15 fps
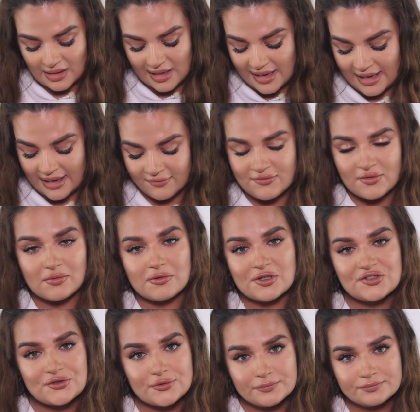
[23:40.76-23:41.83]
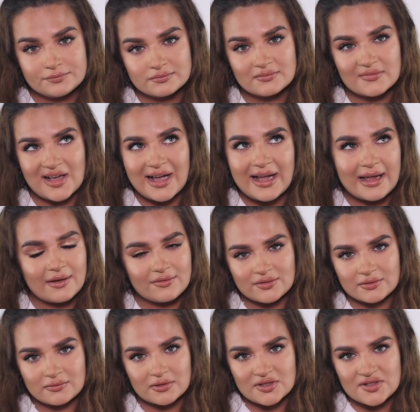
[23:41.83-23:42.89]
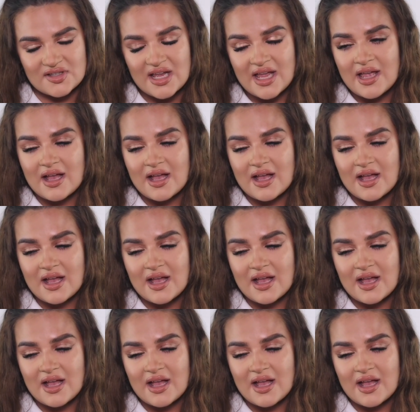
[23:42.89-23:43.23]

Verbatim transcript: I have no words. I have no words.